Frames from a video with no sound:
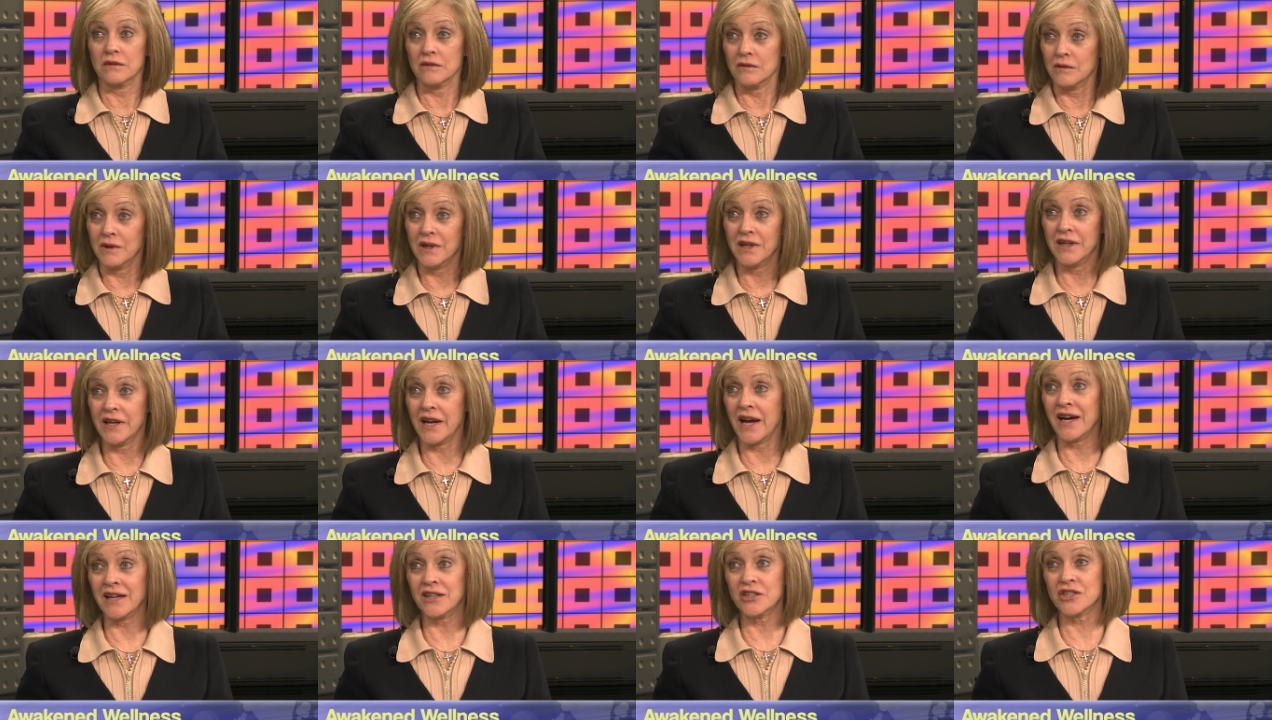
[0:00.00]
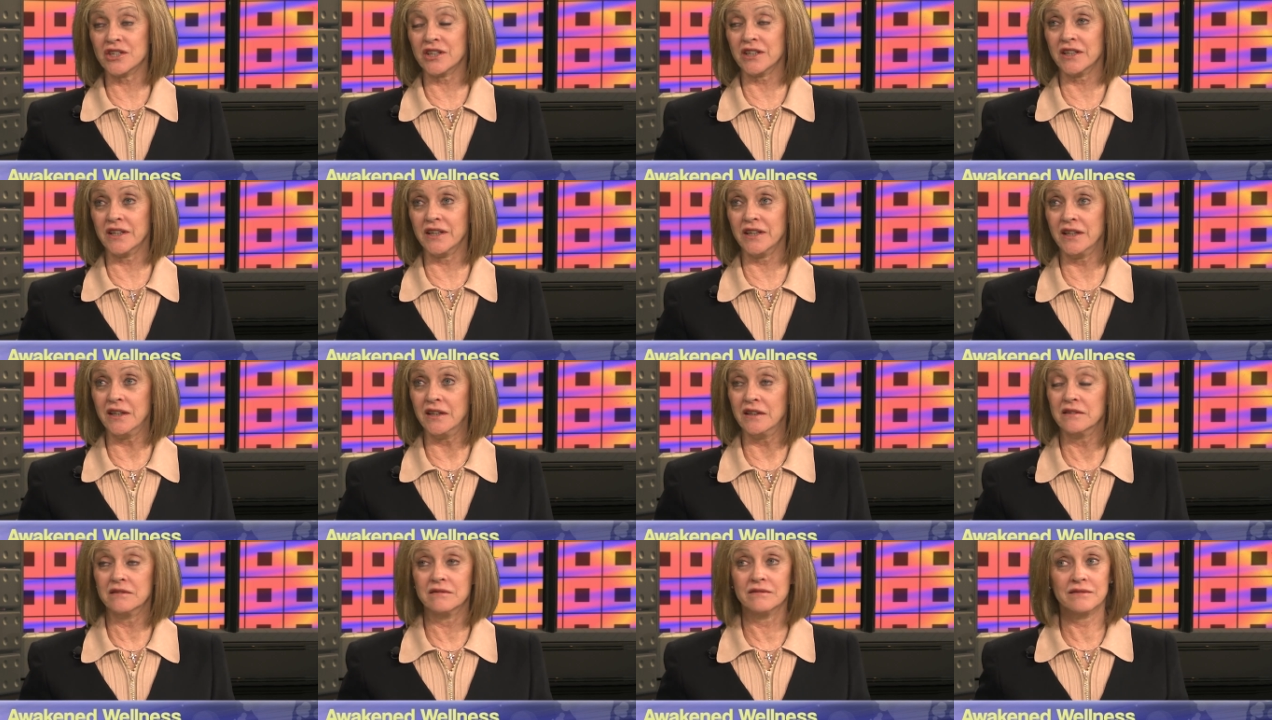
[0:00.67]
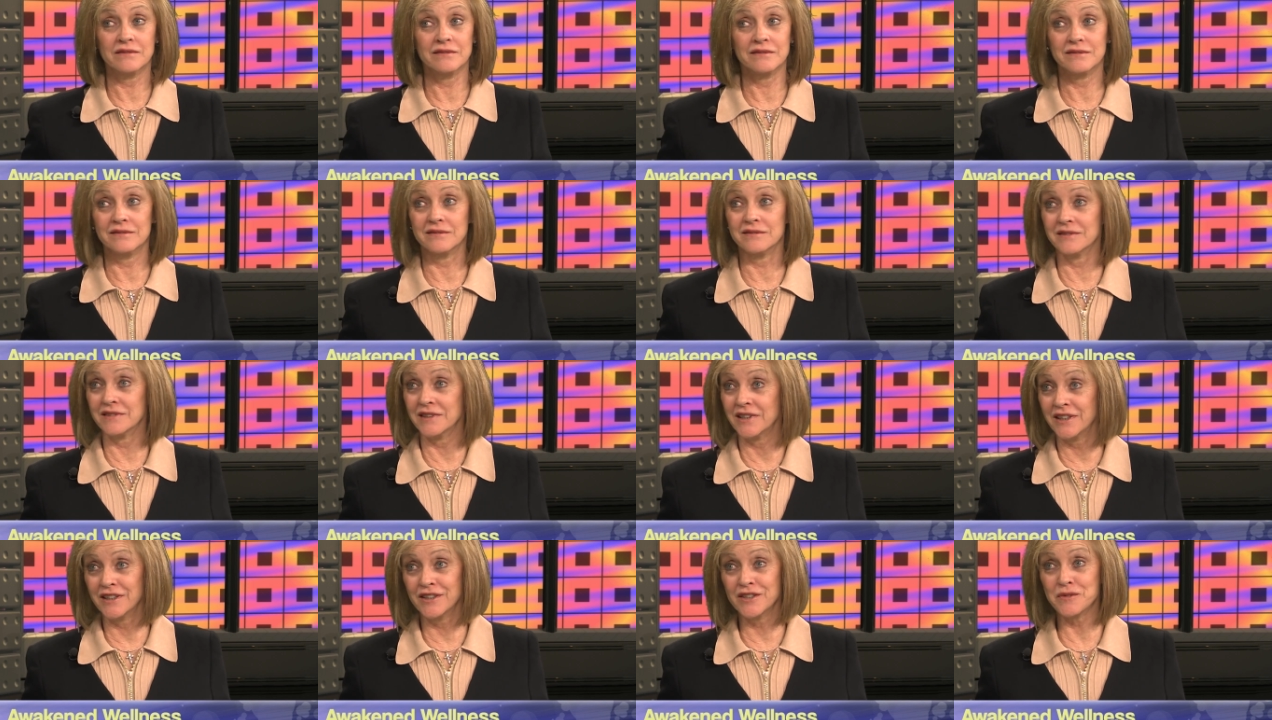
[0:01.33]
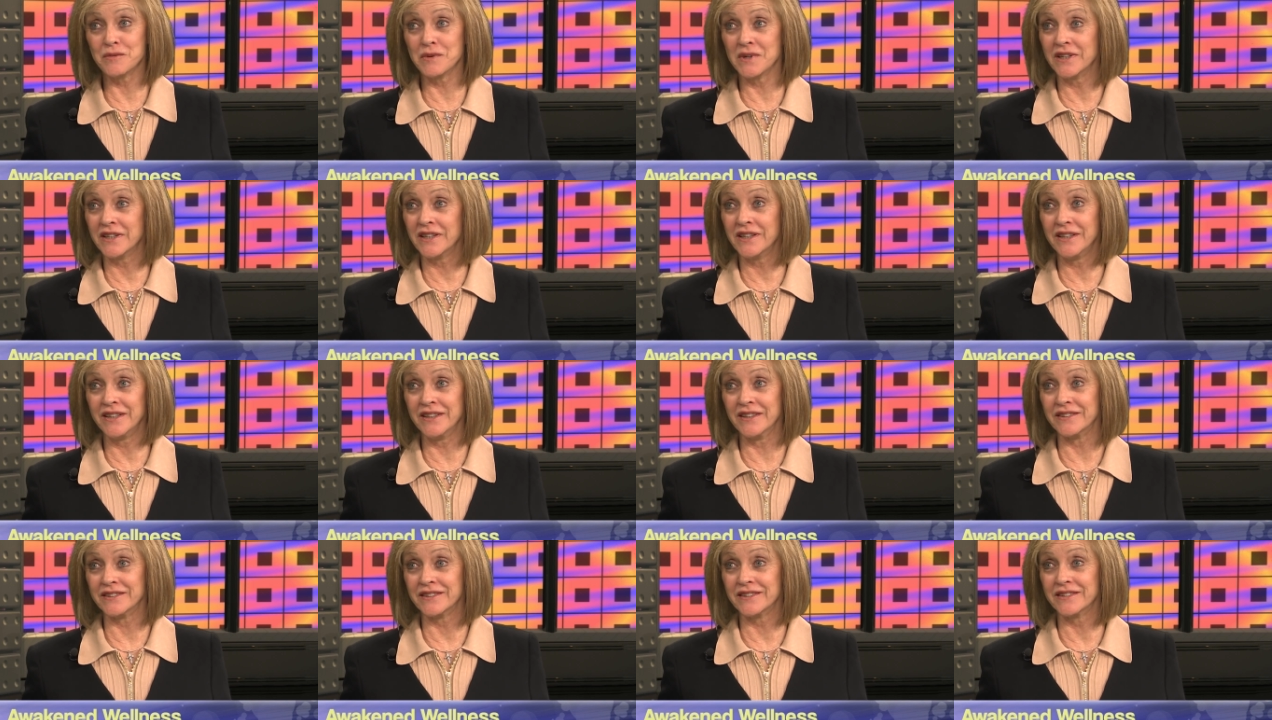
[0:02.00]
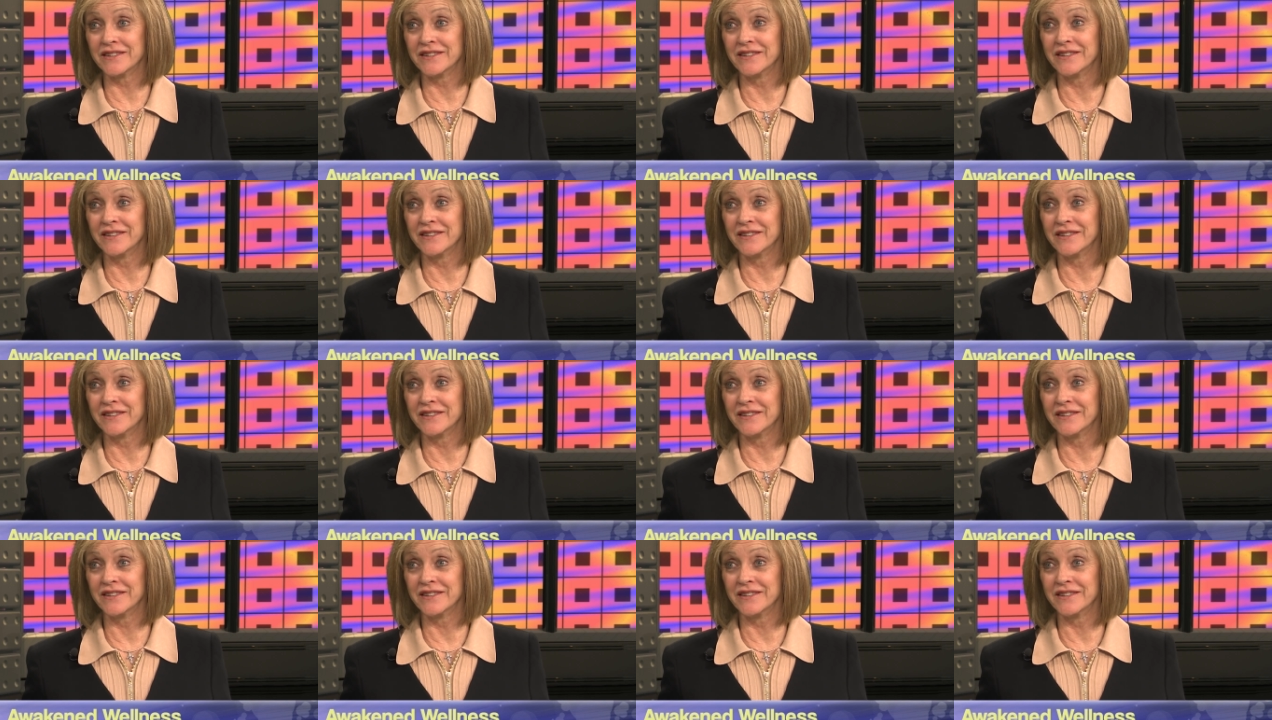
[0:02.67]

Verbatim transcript: when it actually, it is what it is.